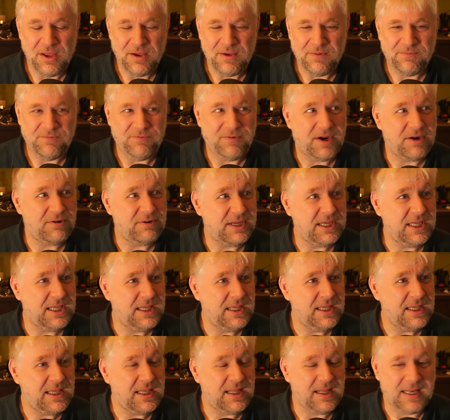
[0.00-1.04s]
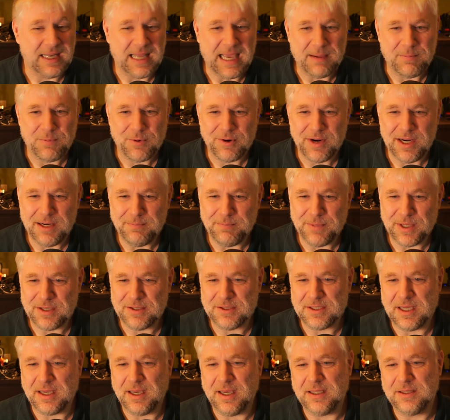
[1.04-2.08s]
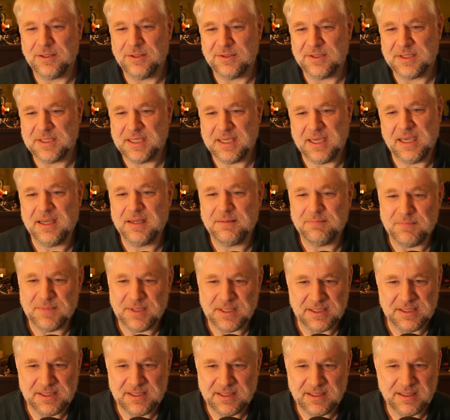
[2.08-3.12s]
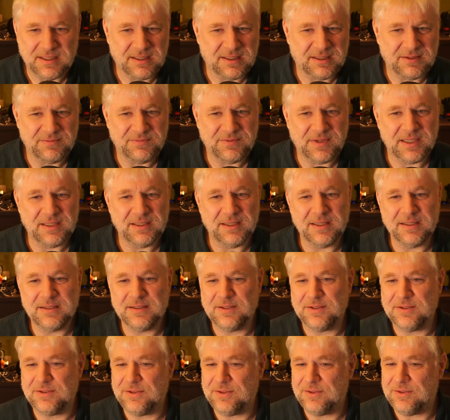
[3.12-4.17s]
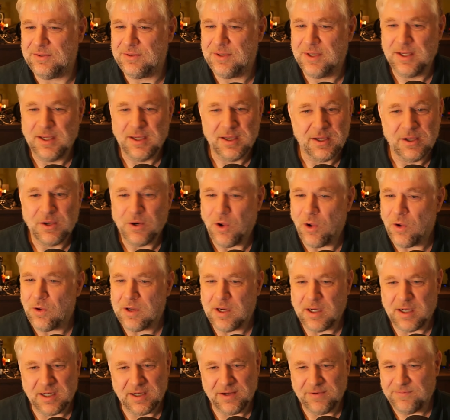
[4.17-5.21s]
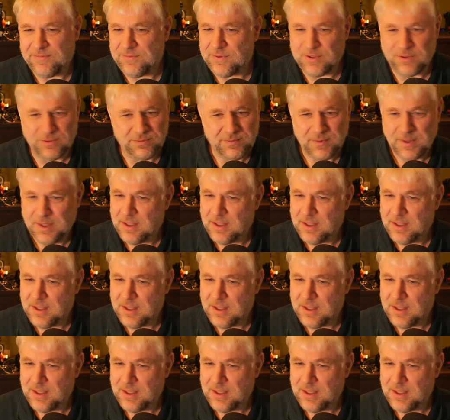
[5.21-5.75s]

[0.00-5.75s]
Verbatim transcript: very elaborate because i had to scan myself i had to do all kind of you know